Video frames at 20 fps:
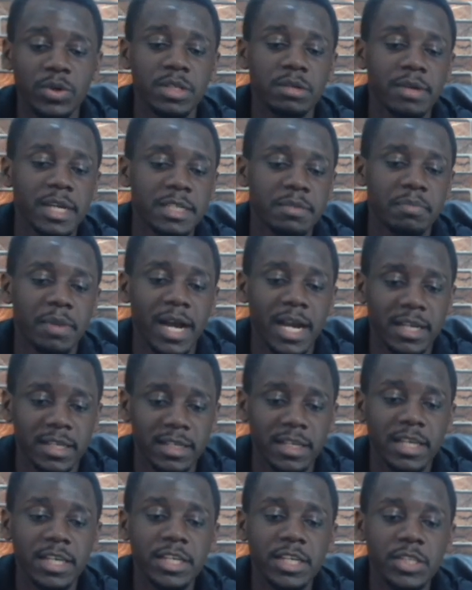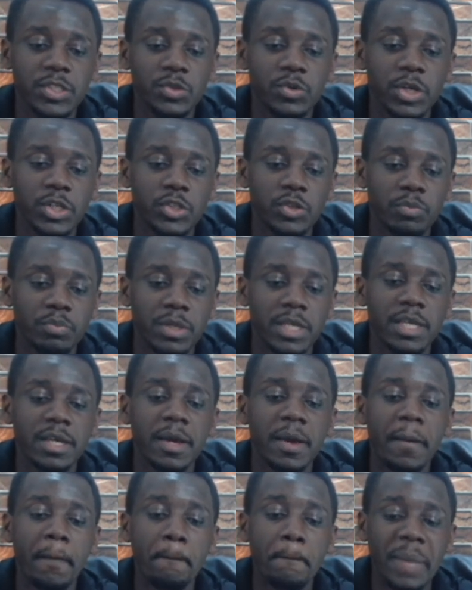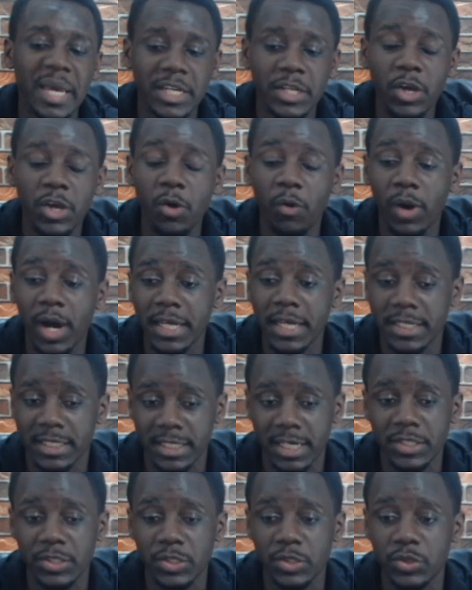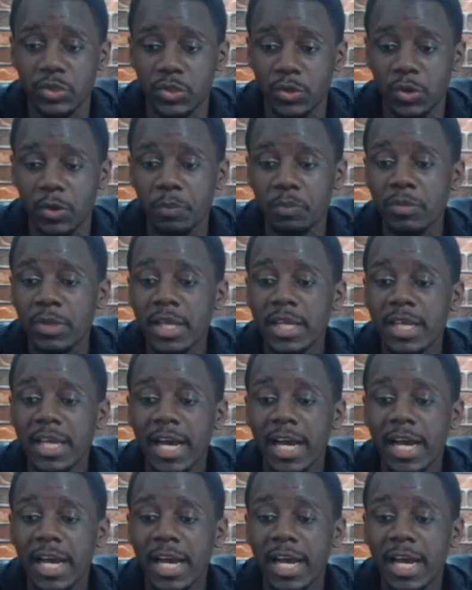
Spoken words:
On the right back, it's going to be Ben White, as usual.